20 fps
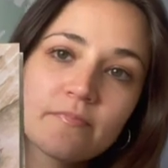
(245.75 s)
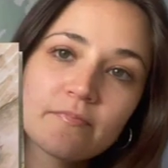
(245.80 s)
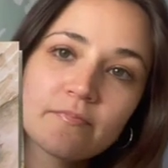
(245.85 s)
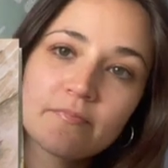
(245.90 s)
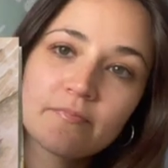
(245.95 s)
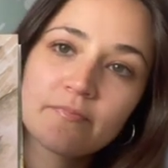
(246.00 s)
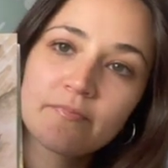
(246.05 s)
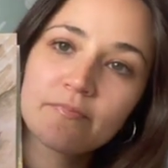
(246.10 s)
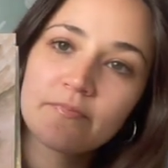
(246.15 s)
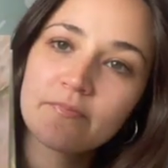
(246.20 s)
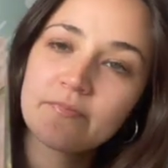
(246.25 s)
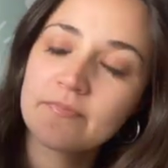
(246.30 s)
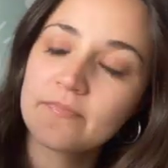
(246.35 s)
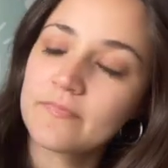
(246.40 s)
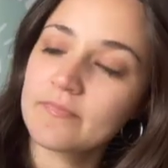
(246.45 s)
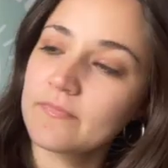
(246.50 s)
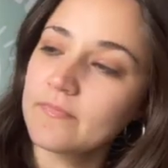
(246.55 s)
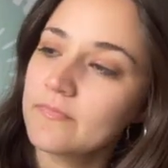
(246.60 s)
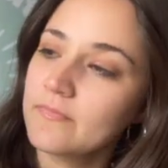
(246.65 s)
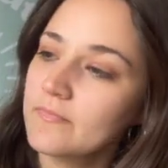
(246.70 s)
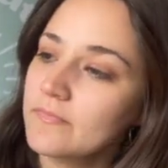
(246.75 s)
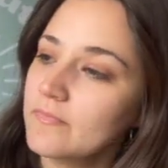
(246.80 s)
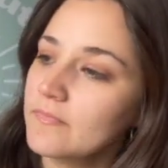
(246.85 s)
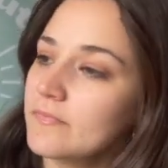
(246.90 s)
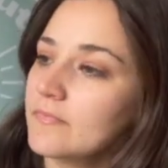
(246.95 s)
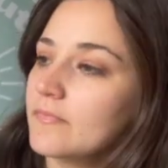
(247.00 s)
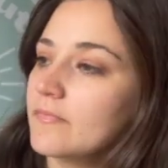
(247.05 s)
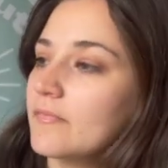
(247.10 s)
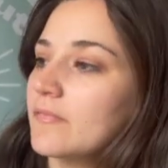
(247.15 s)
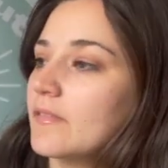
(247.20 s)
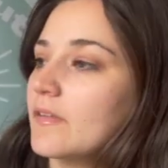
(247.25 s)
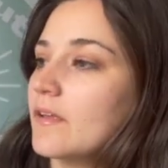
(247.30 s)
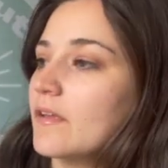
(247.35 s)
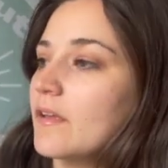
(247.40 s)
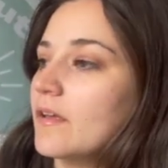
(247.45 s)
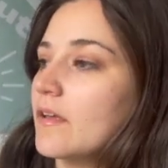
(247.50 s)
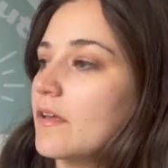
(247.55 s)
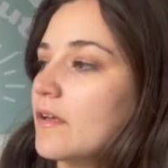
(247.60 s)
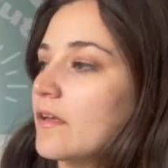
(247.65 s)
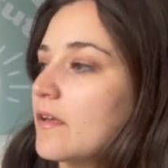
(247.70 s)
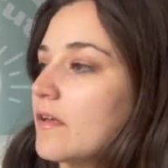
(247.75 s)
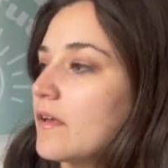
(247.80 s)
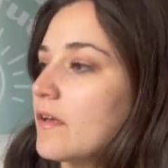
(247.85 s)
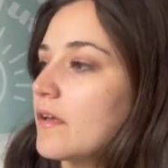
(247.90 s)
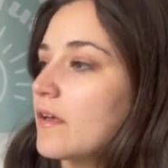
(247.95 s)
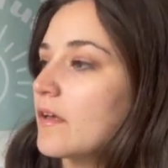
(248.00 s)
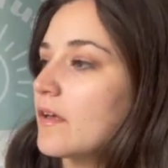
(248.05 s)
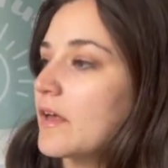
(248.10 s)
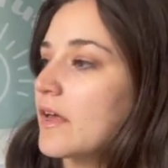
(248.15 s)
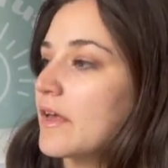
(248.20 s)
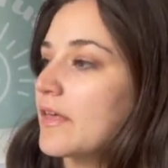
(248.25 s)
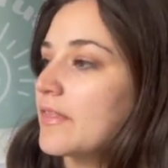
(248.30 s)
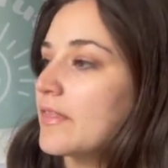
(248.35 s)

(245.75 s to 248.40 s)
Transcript: Nothing is said.